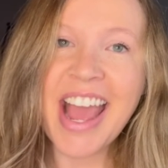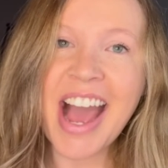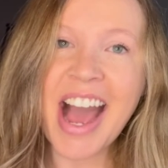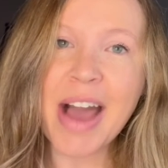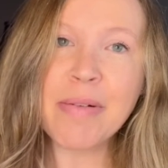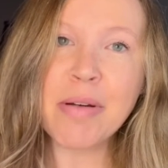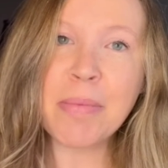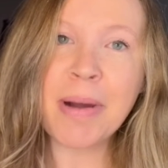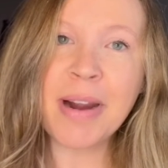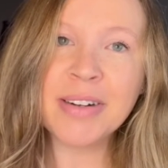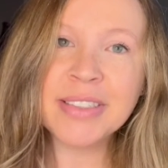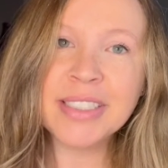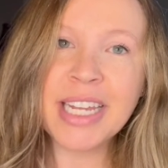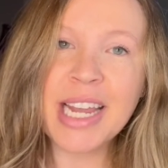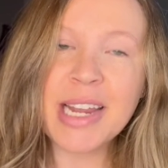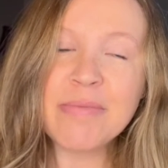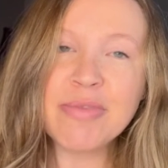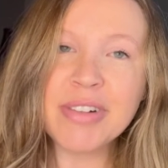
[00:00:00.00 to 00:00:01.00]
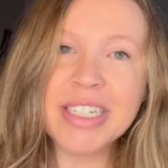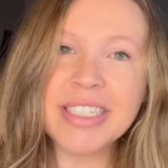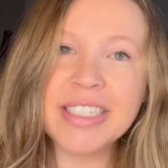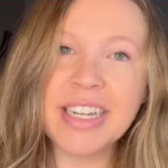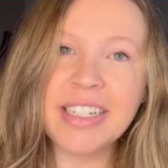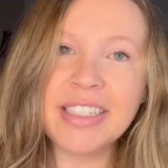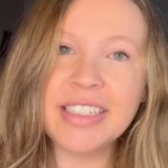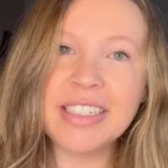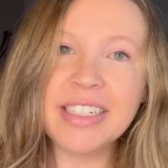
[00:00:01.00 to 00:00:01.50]
I'm a part-time
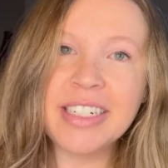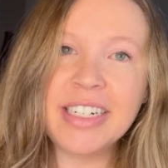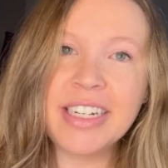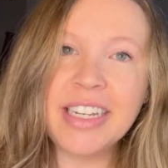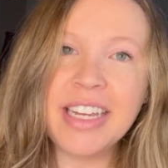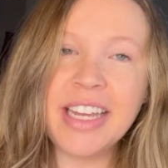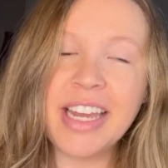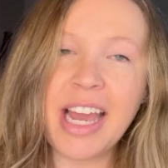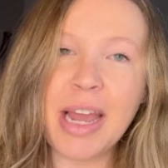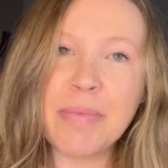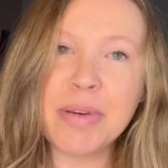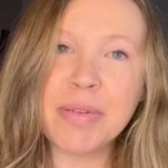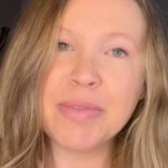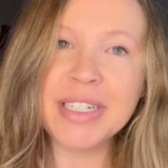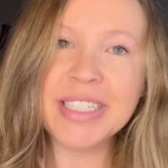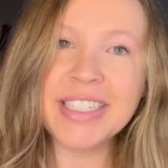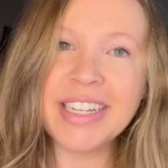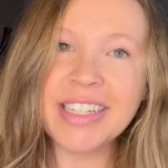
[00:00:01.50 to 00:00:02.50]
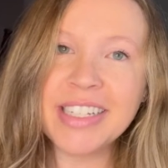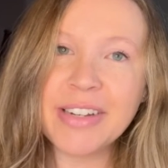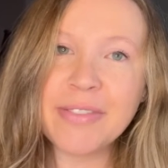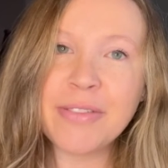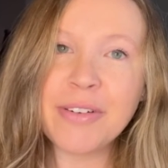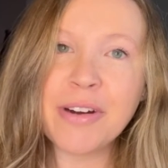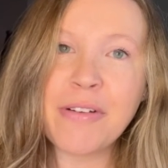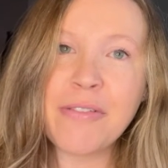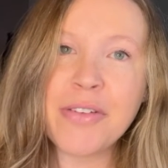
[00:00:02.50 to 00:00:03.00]
reseller. I've been reselling
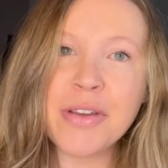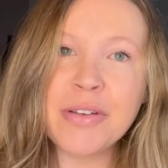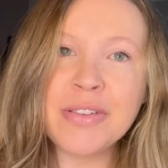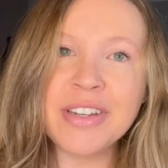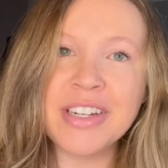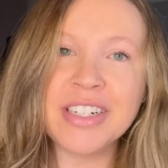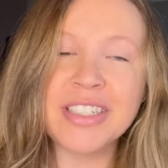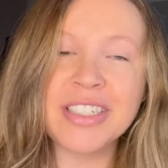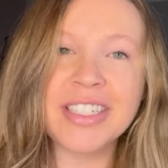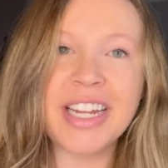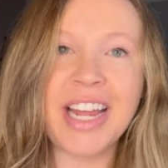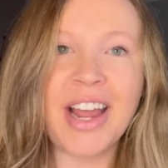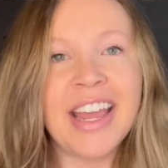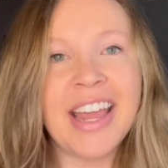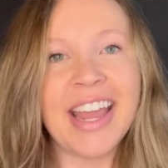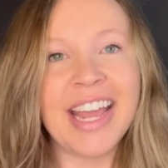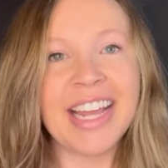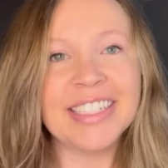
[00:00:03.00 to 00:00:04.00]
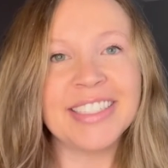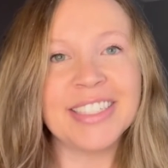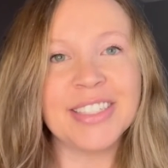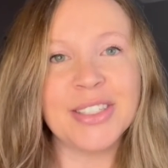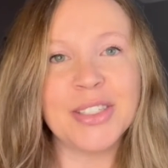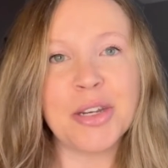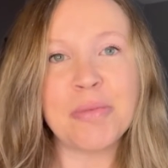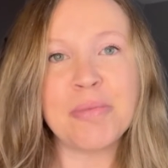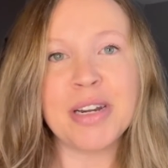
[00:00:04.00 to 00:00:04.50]
for a few years now, and since
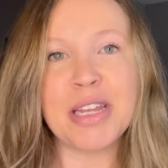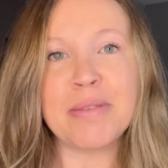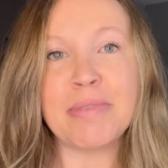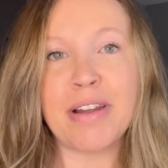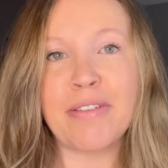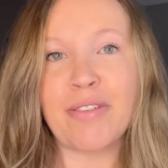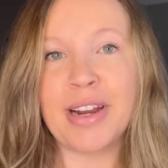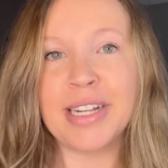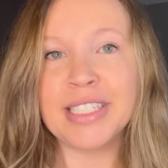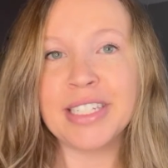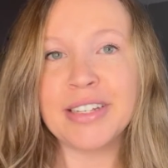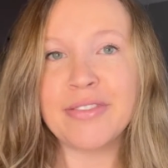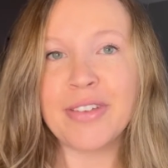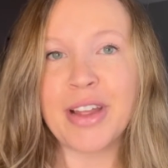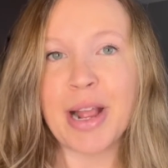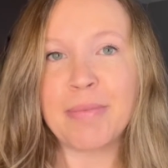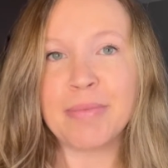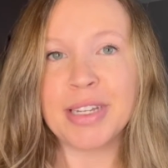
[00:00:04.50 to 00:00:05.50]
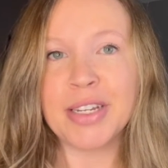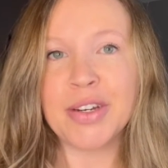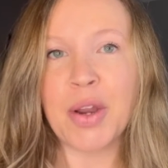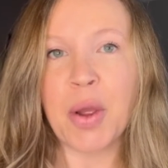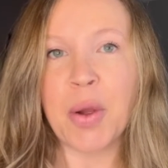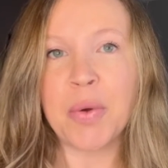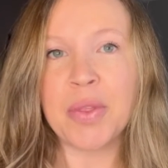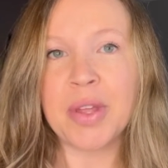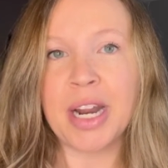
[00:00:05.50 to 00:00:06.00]
so many of my friends and family
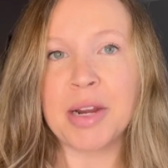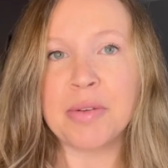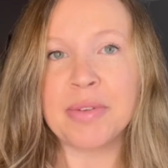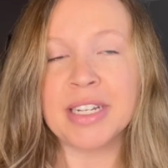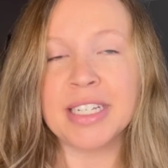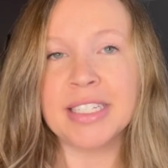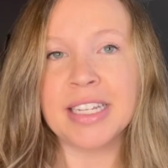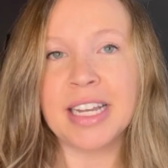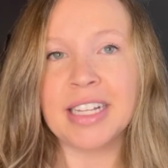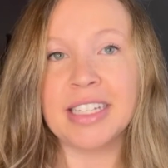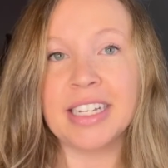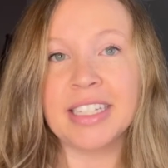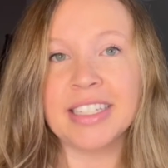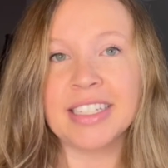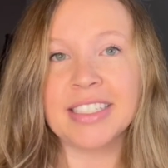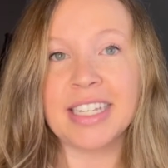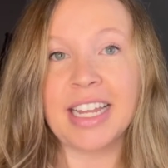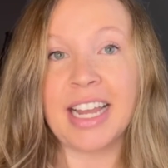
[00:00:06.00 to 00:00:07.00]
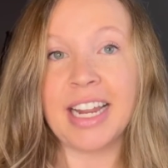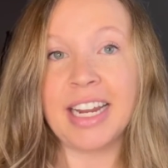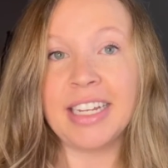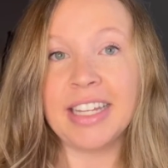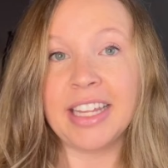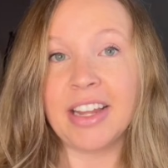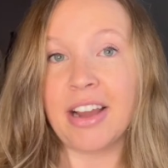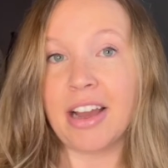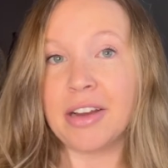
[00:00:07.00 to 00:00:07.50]
know that I resell on the side,
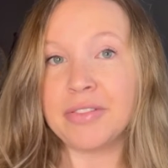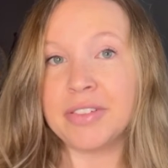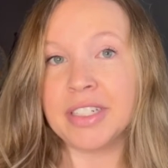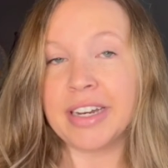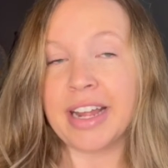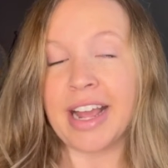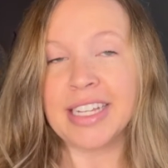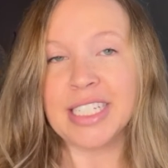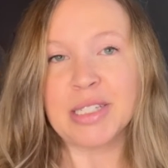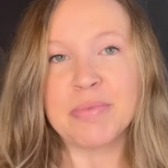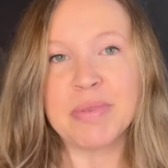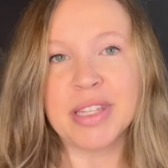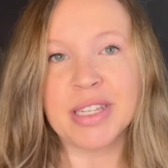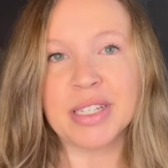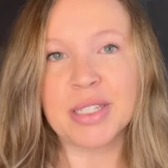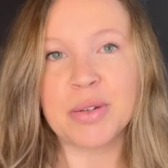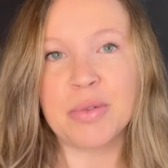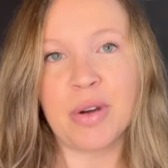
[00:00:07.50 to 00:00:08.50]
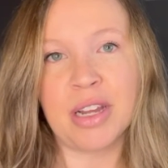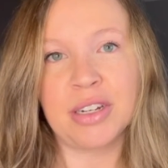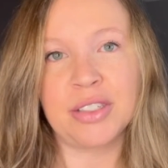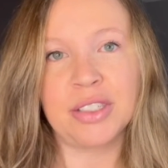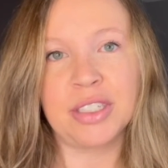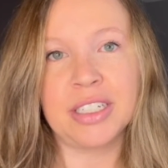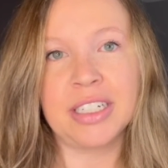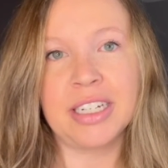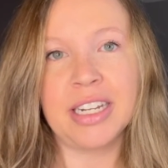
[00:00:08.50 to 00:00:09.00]
they often ask me this
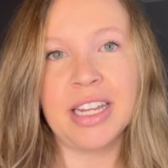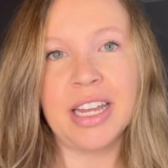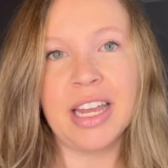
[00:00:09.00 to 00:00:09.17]
question.